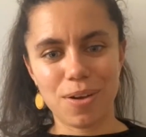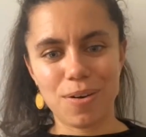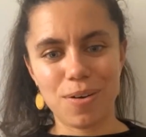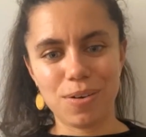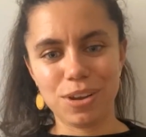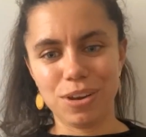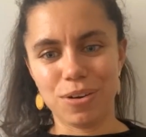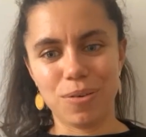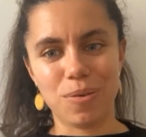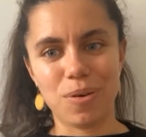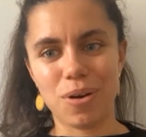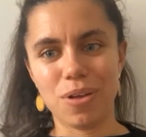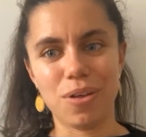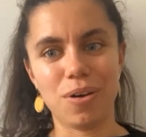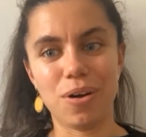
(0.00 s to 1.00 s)
you know,
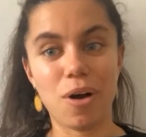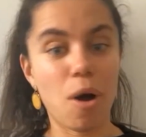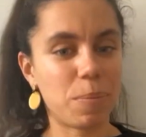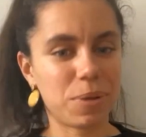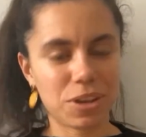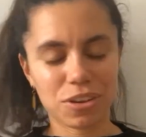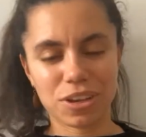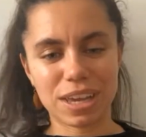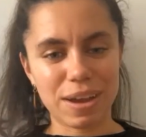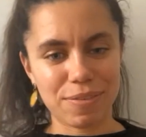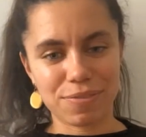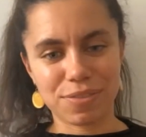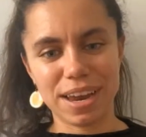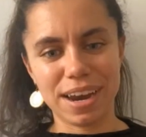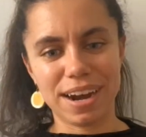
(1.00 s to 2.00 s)
uh, options
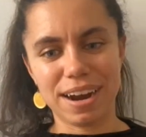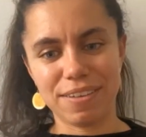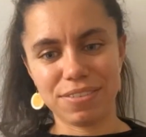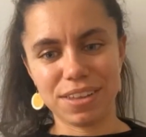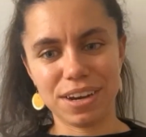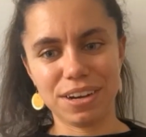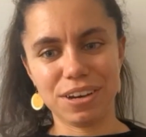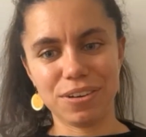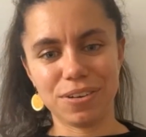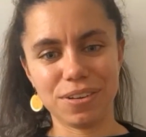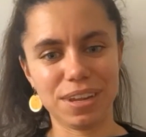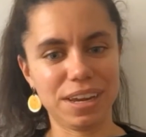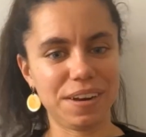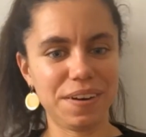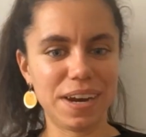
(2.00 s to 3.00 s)
after after your
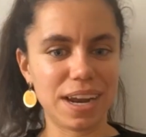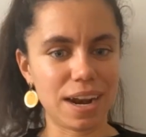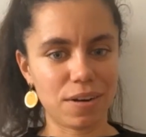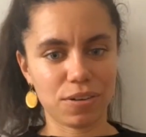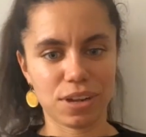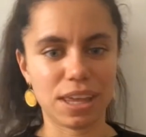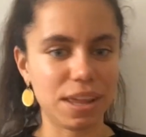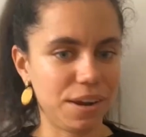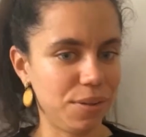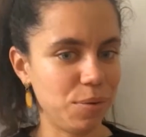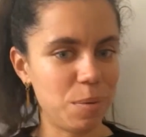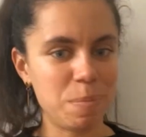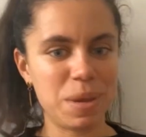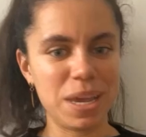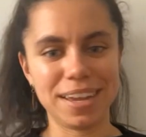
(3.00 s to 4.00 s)
degree and are considering
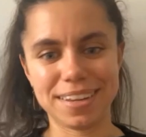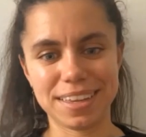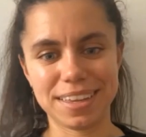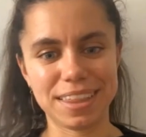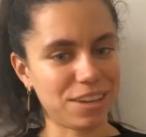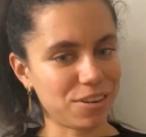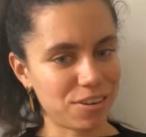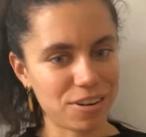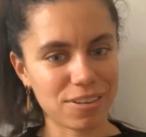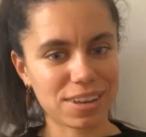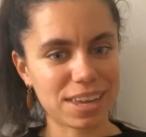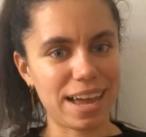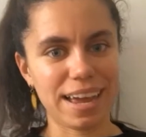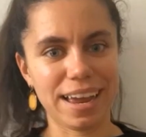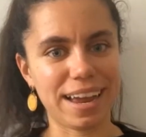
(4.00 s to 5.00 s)
doing PhDs or not.
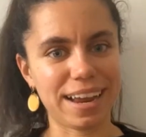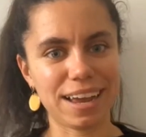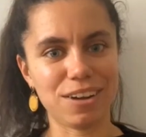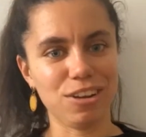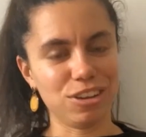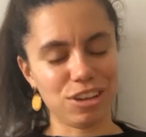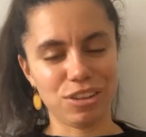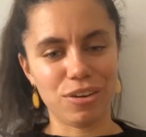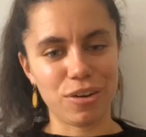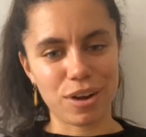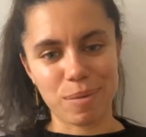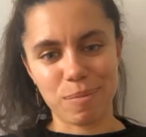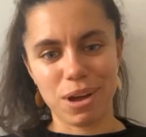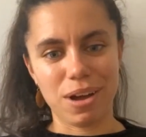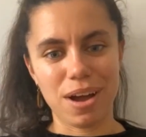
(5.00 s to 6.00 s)
I, I can also talk
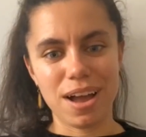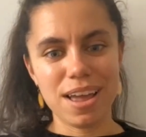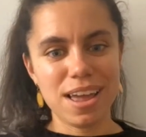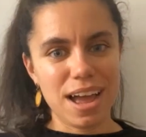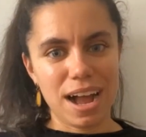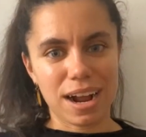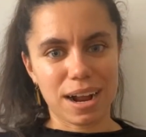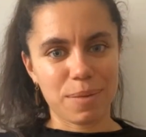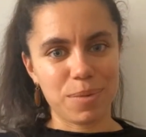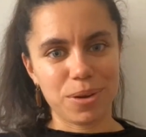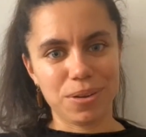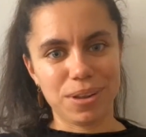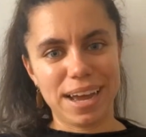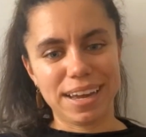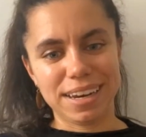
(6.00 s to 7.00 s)
about about
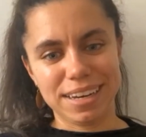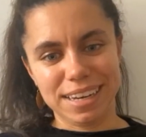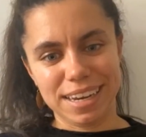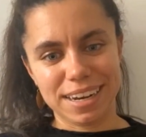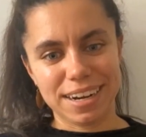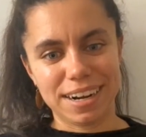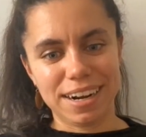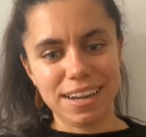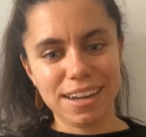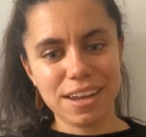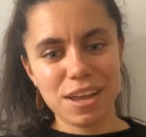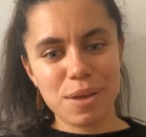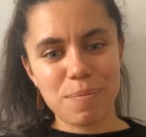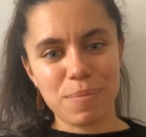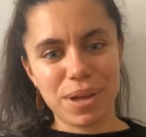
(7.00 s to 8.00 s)
that in general.
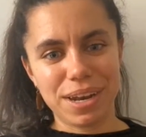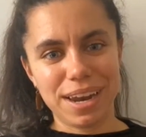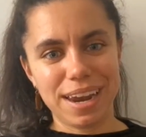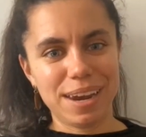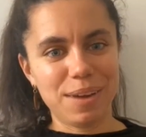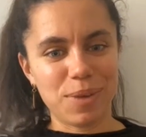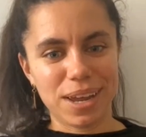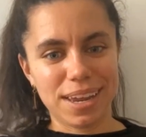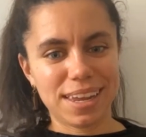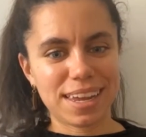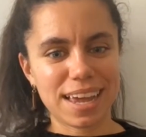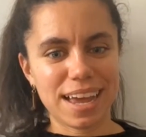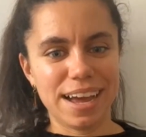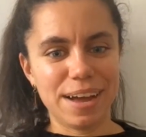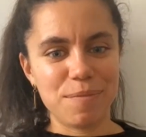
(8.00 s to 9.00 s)
But anyways,
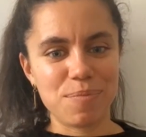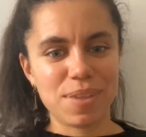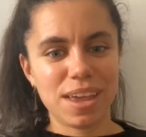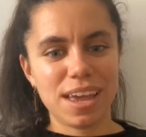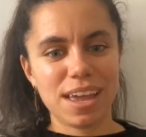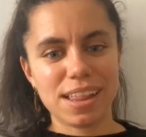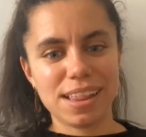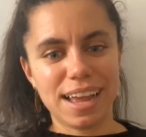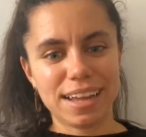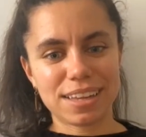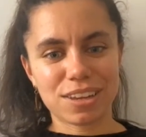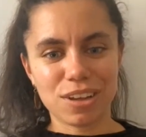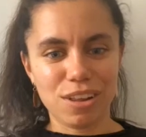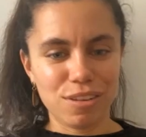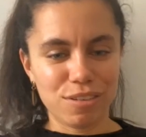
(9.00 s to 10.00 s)
um,
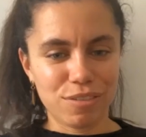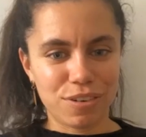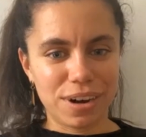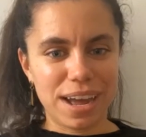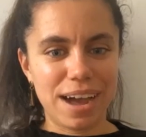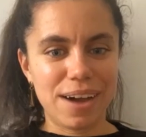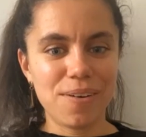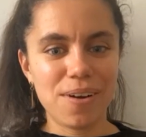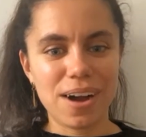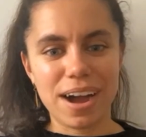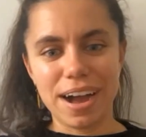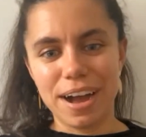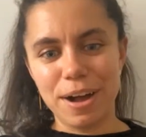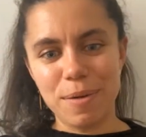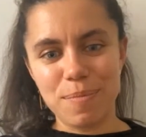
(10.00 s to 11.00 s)
that's all for now.
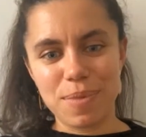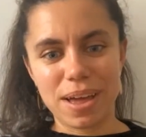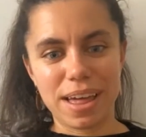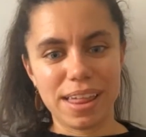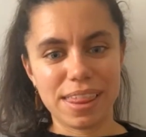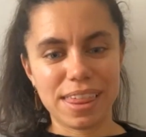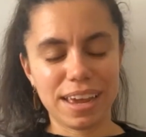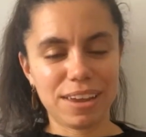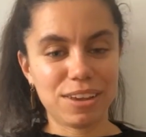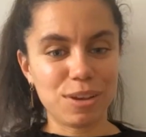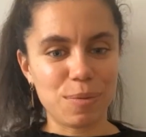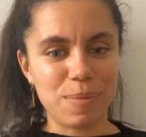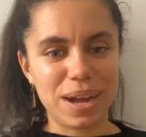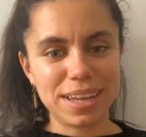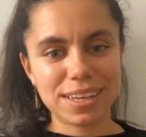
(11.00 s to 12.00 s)
Um, uh, thank you so
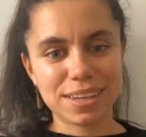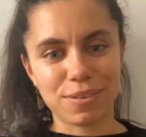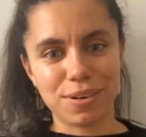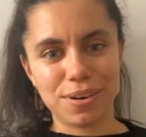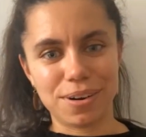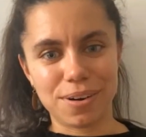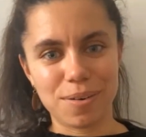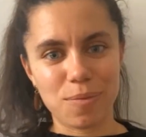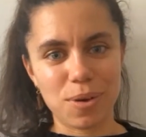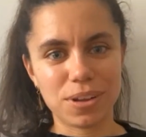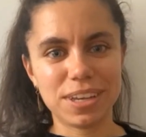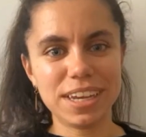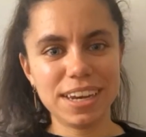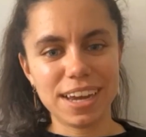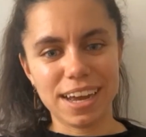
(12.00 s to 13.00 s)
much for
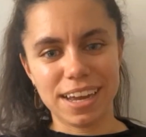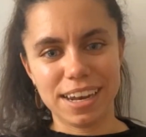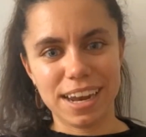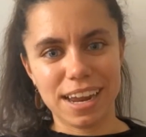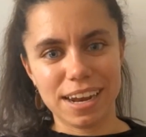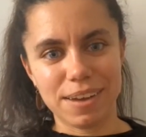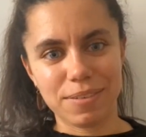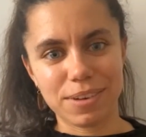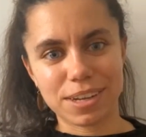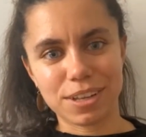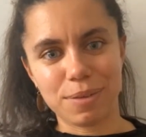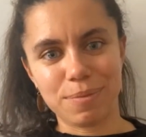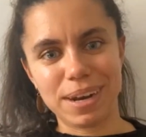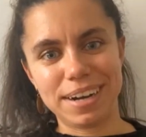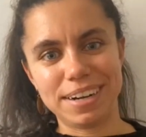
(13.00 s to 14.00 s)
watching and, and never
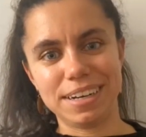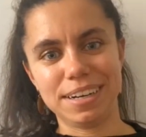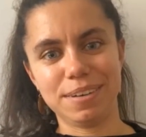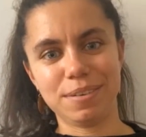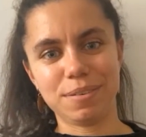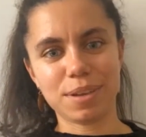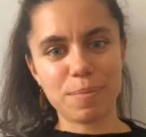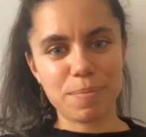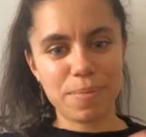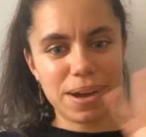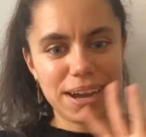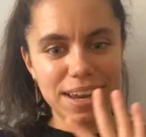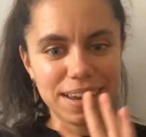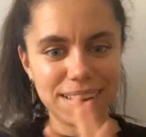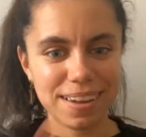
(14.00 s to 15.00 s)
stop learning. Bye.